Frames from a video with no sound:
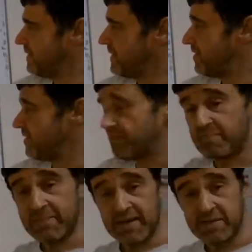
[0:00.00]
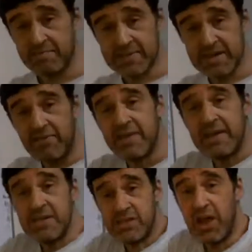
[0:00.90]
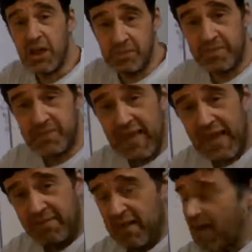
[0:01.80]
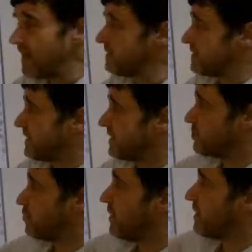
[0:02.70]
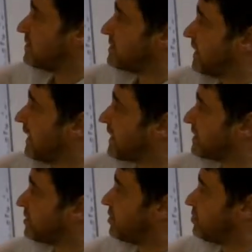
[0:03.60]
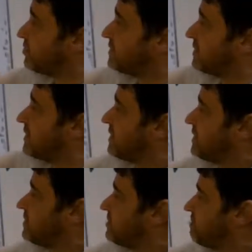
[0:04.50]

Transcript: Now that I've reminded myself. So, they are the six words I can use to